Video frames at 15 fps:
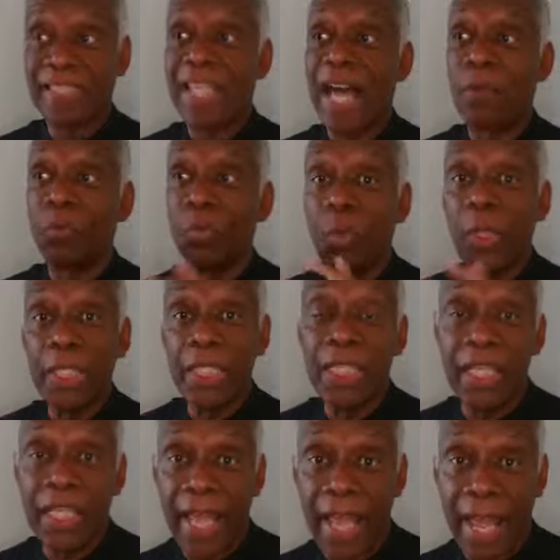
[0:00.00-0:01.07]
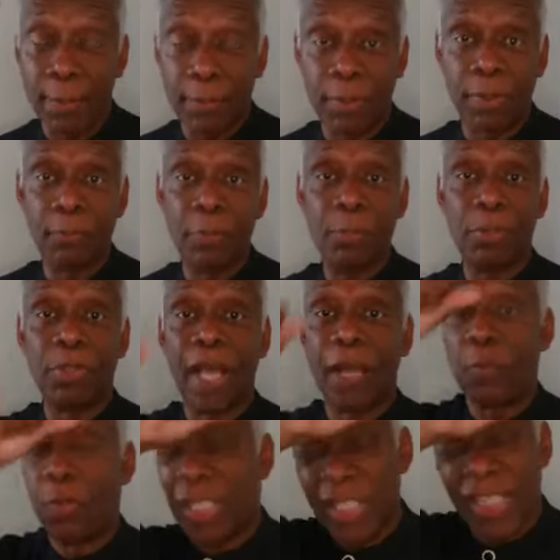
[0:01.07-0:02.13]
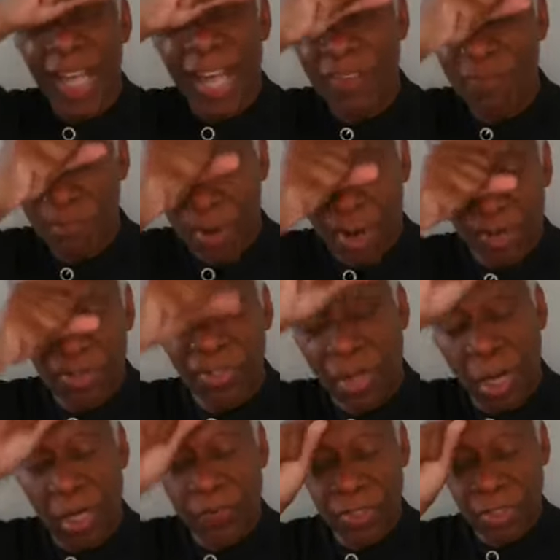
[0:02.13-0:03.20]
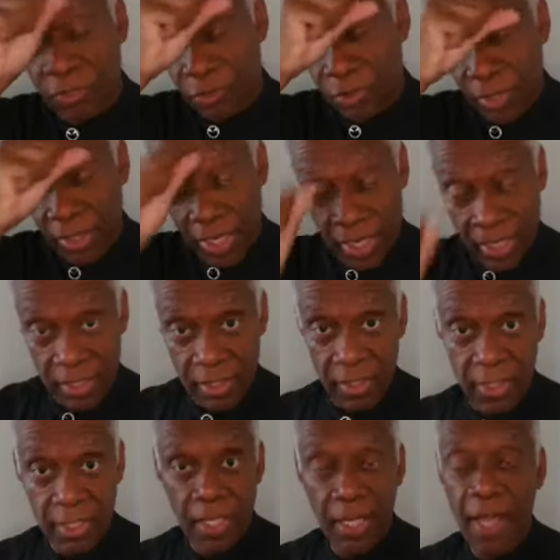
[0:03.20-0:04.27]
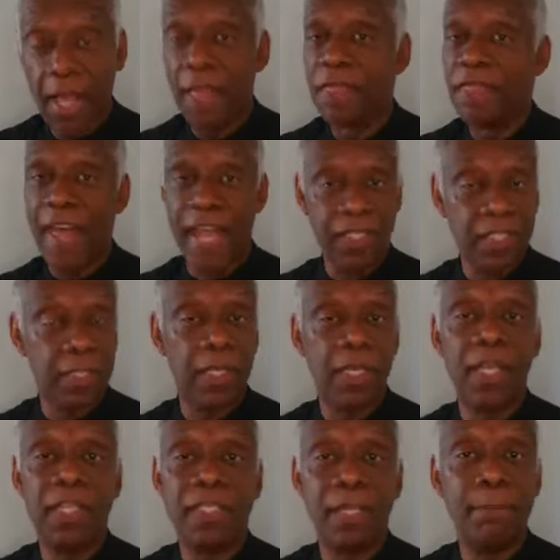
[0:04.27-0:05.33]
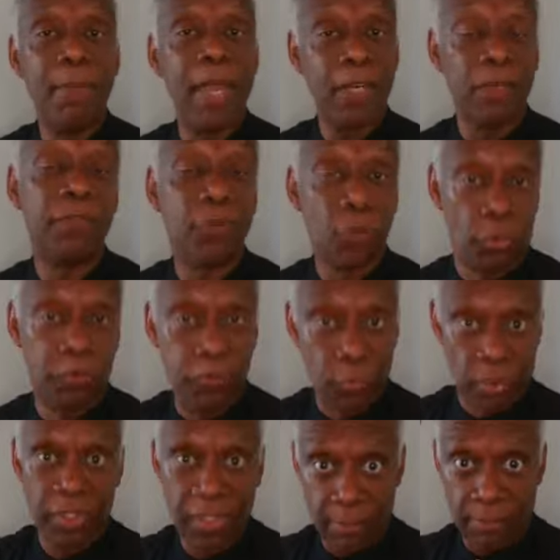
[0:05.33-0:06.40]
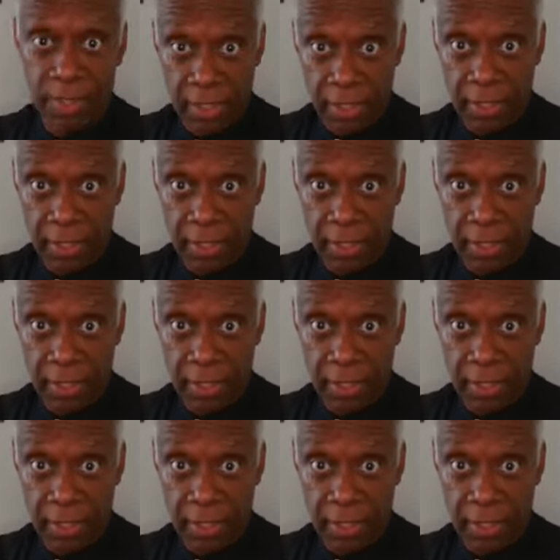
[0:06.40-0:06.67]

not really going to happen. People are not really going to have marks carved into their head. It's a metaphor for something.